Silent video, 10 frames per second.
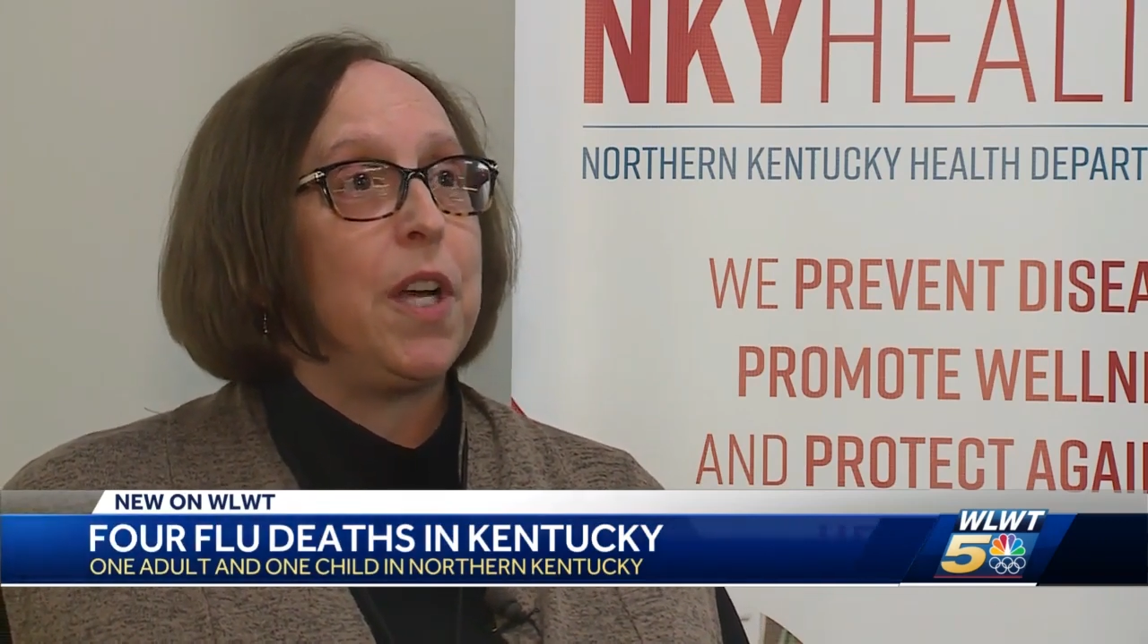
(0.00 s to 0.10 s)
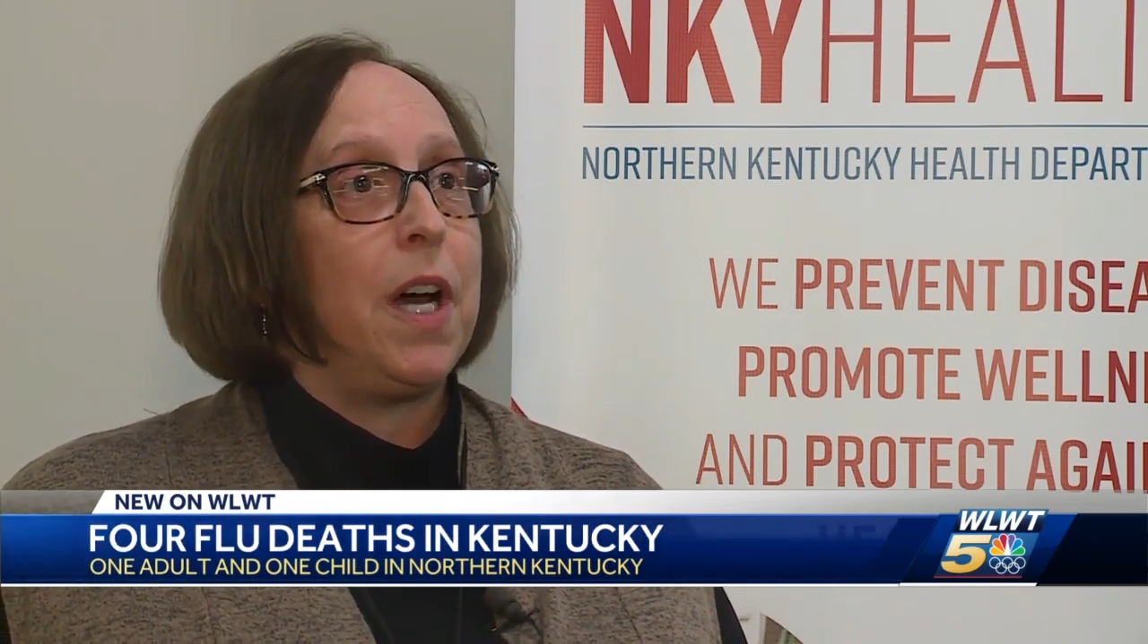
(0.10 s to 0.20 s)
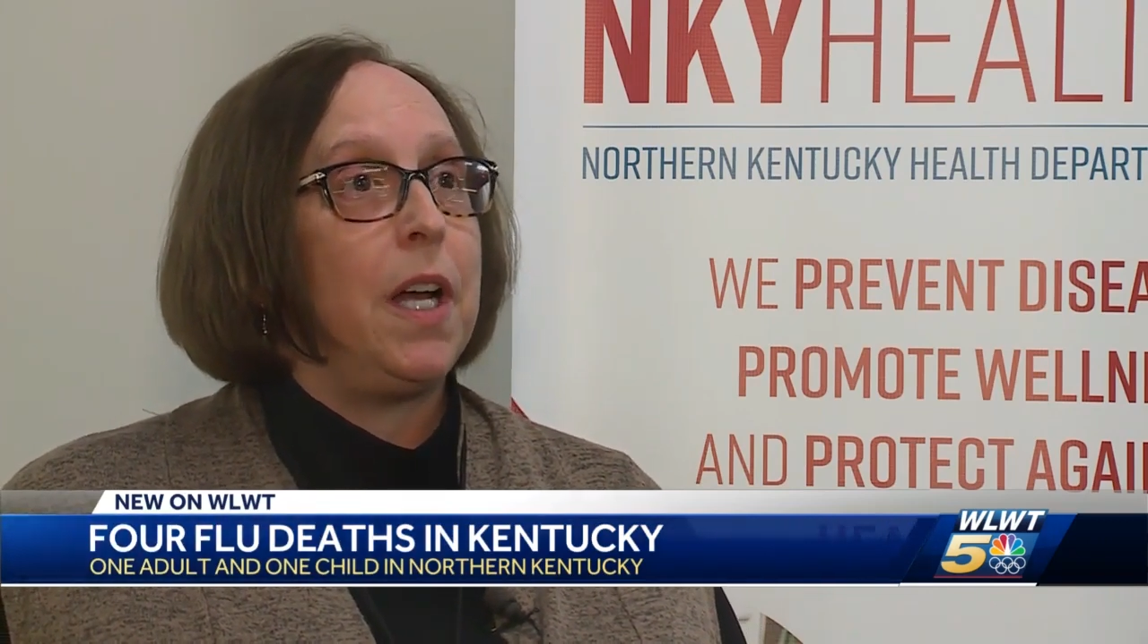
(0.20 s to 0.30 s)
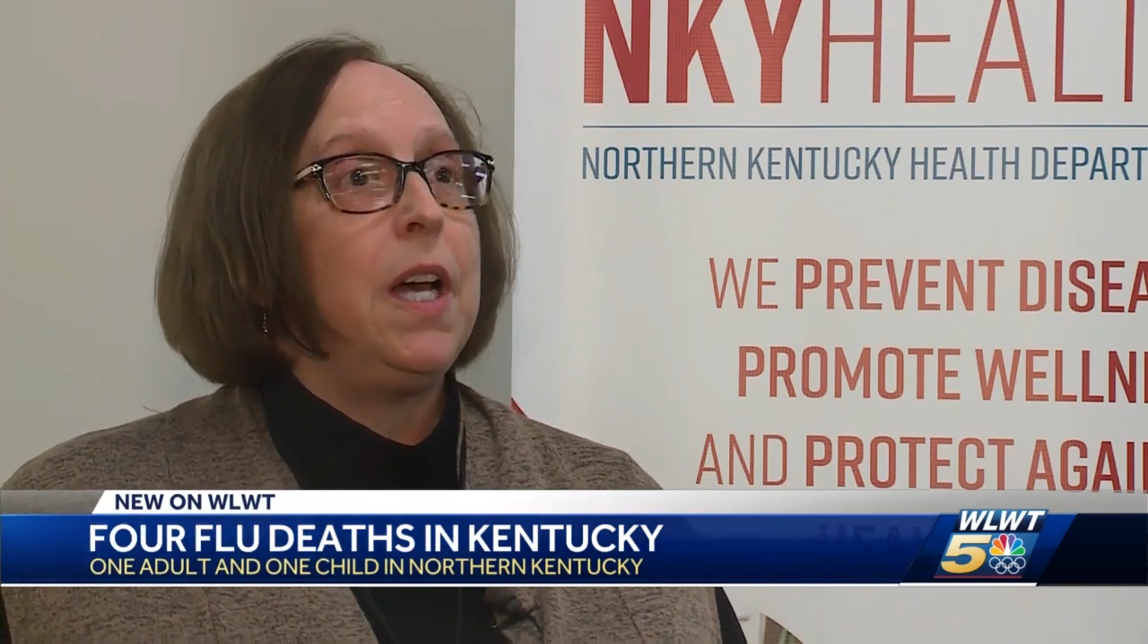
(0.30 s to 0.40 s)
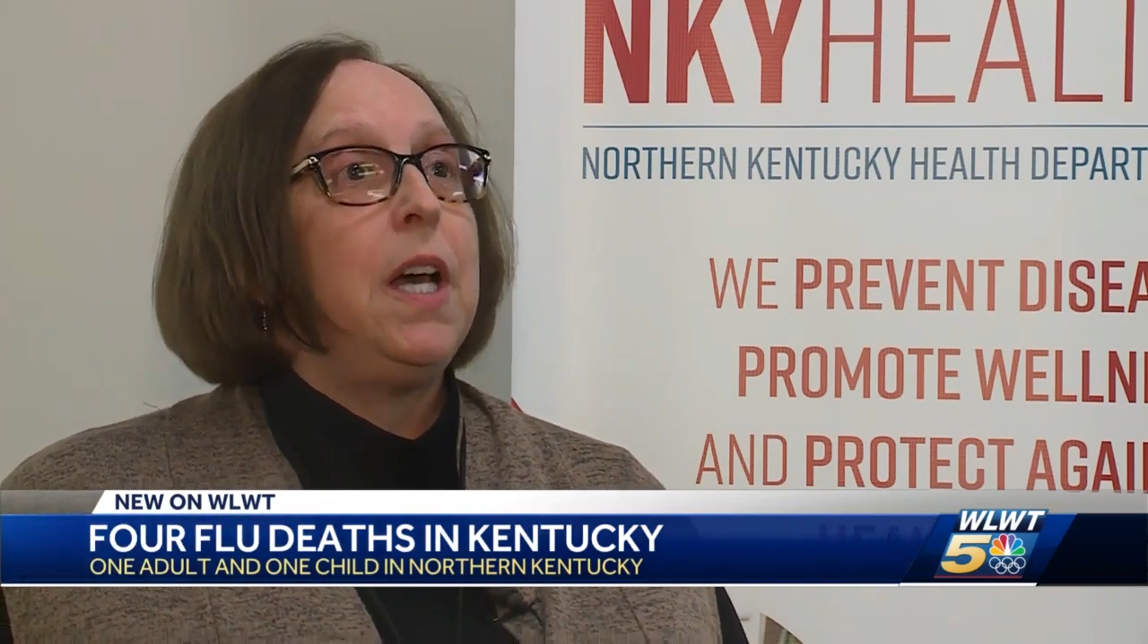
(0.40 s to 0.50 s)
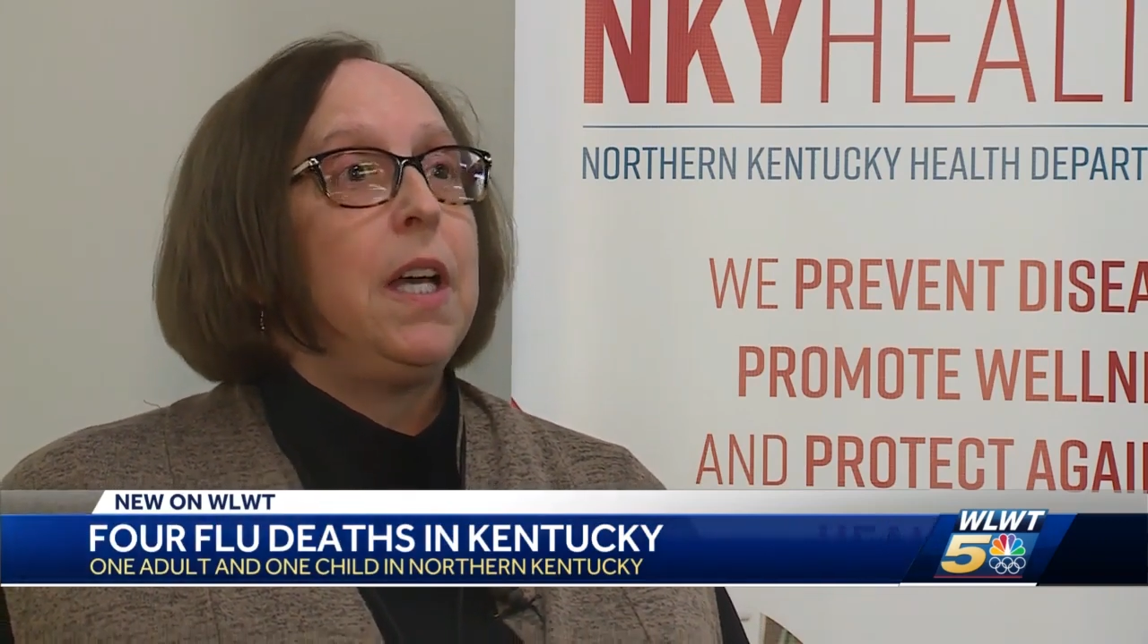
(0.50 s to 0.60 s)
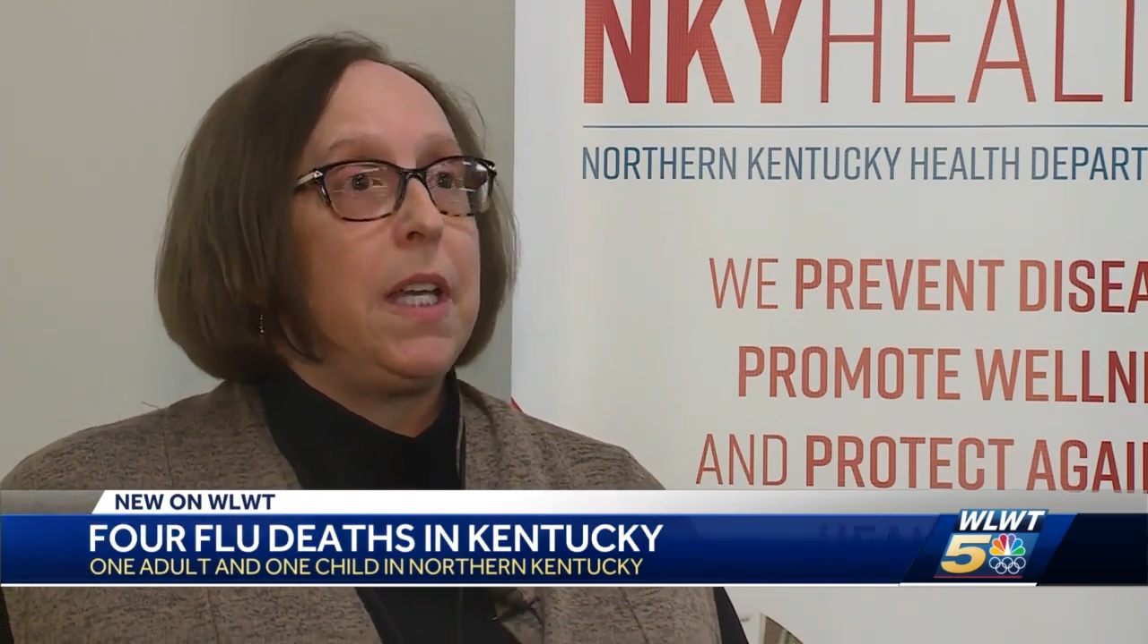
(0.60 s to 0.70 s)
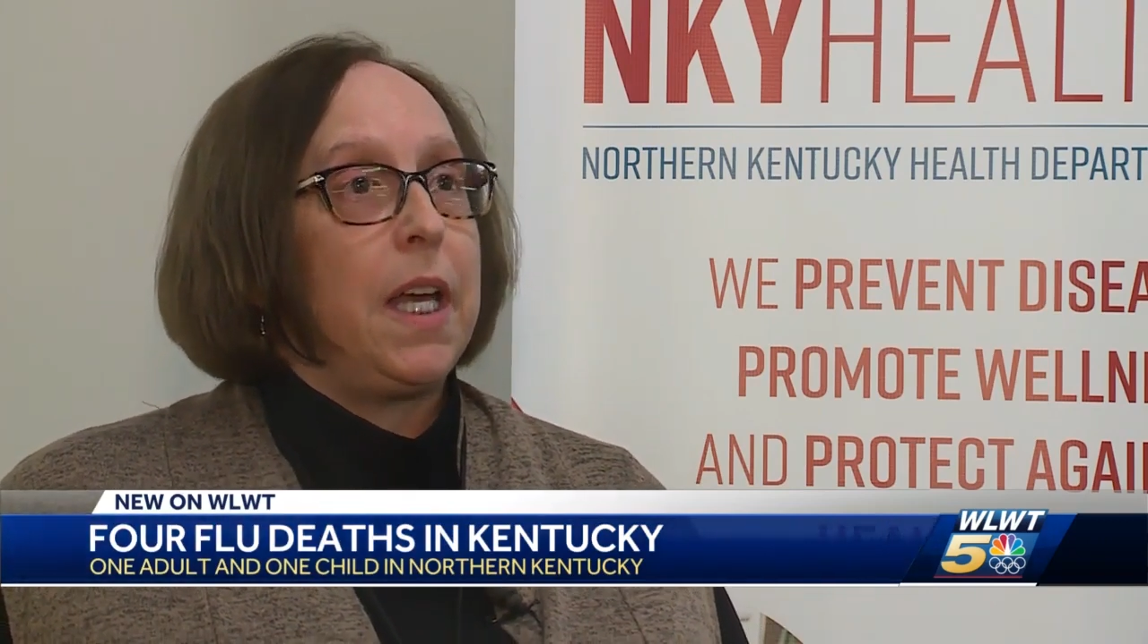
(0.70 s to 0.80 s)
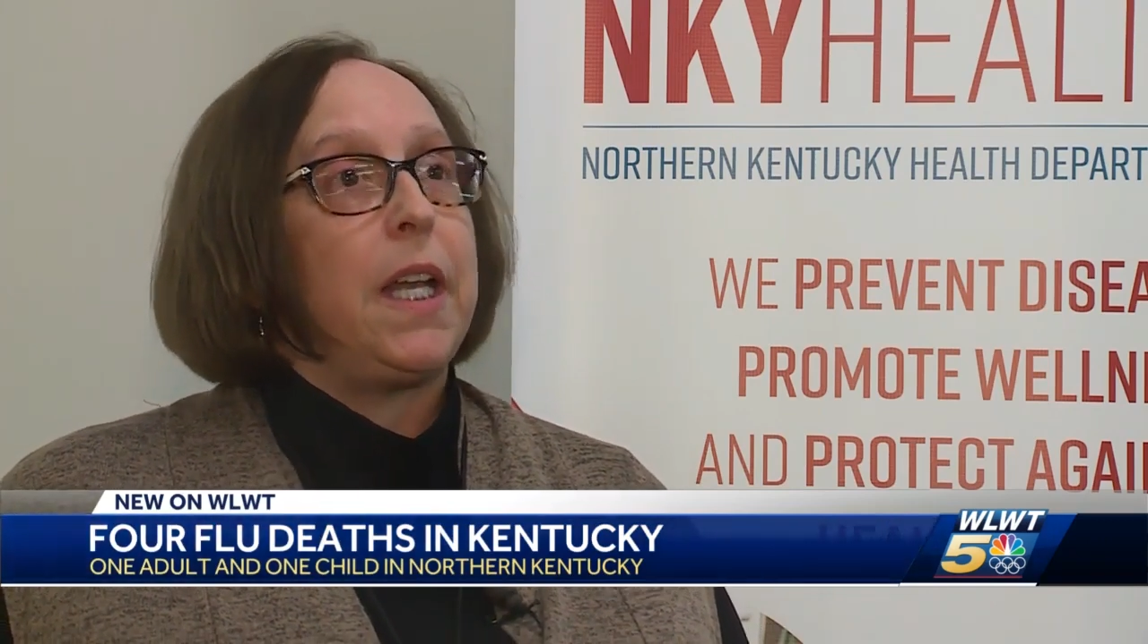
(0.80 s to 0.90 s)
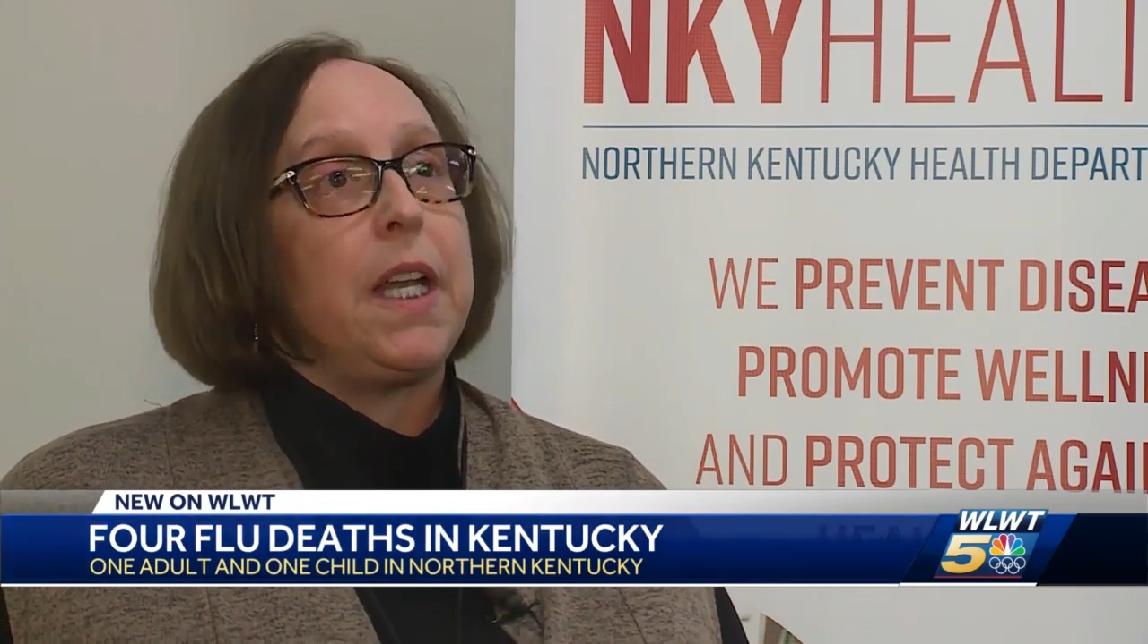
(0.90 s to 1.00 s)
shot,
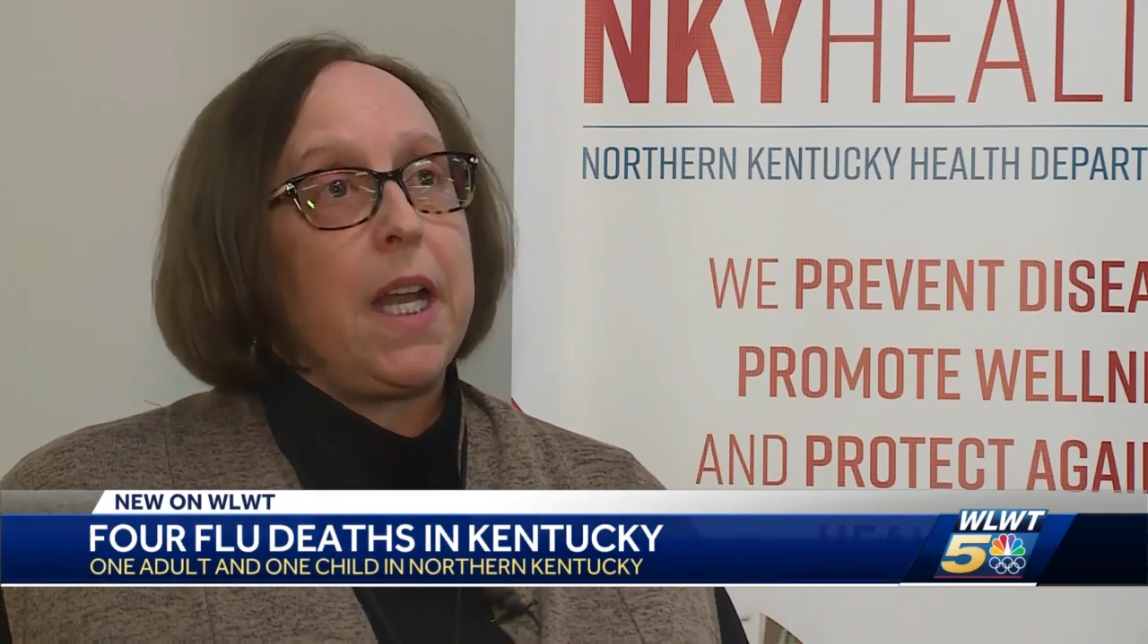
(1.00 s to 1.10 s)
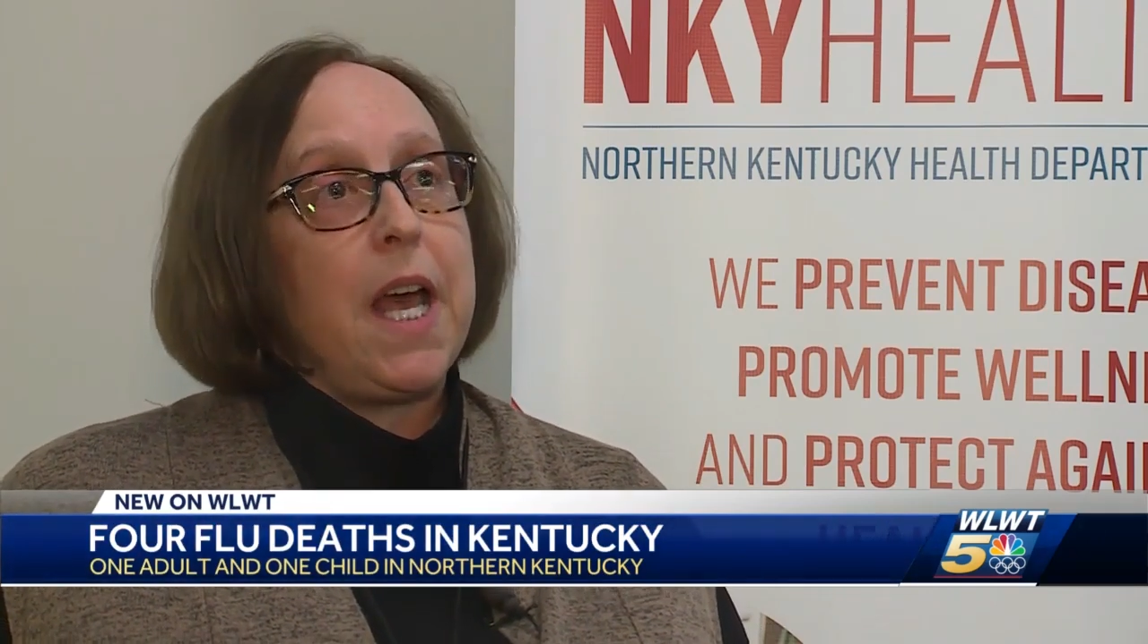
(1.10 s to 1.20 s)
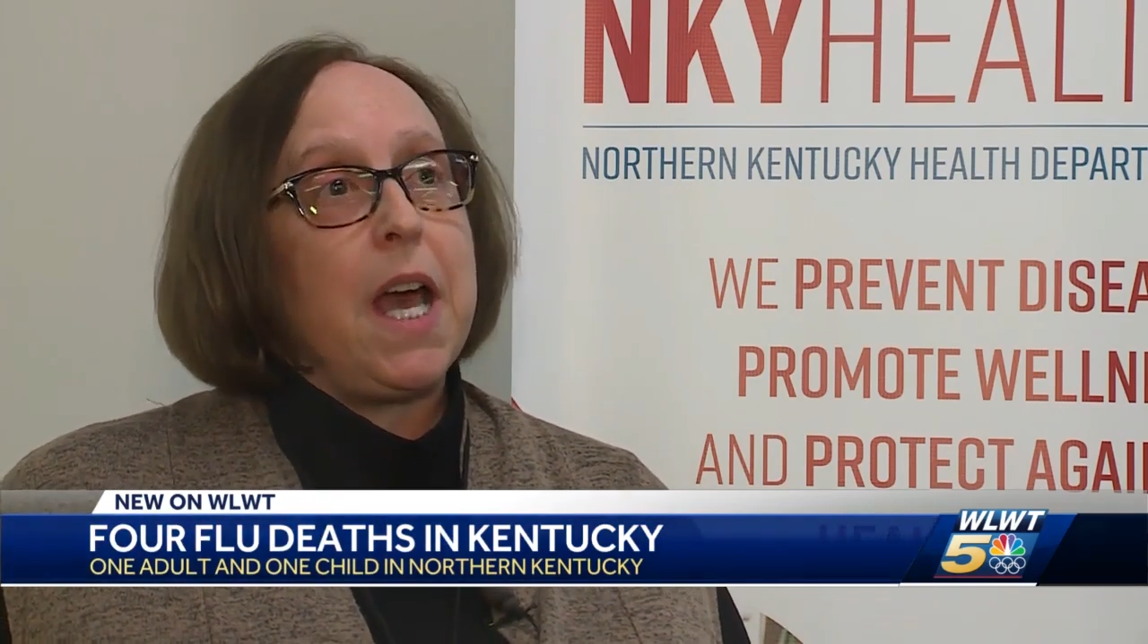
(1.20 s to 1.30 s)
get it